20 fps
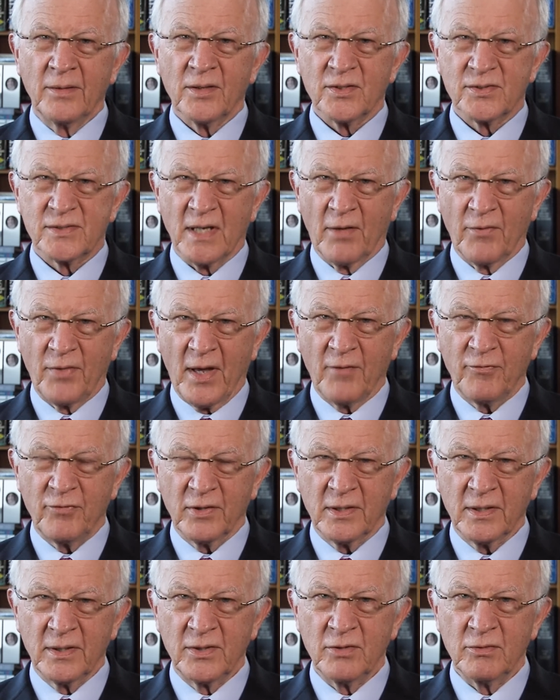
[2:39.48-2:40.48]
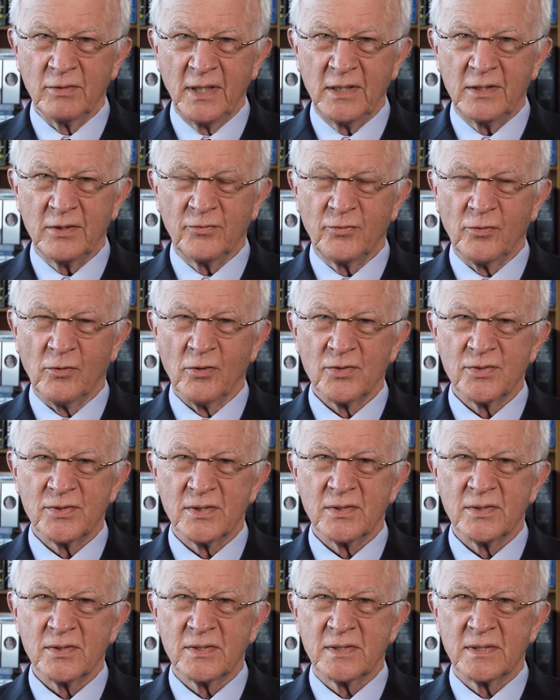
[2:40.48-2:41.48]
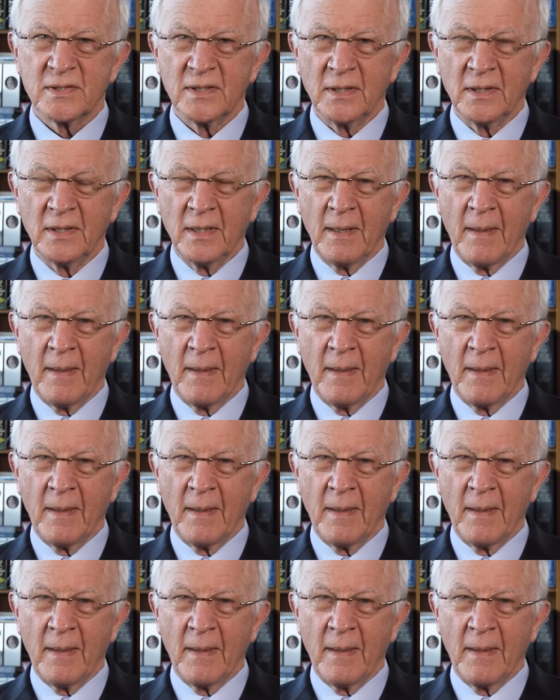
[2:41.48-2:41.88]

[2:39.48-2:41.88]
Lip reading: The South African UNITA forces